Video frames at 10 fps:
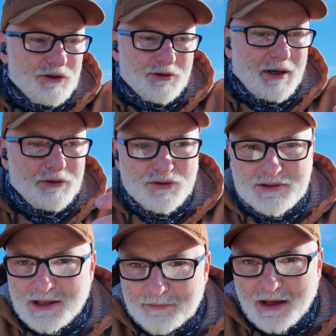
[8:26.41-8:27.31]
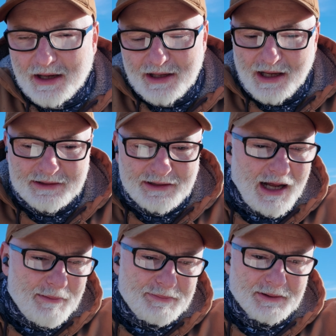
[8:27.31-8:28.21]
You might use some other
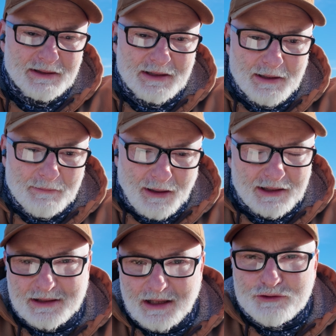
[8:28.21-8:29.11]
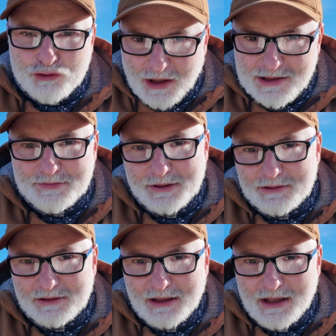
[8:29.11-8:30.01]
app, but trust me,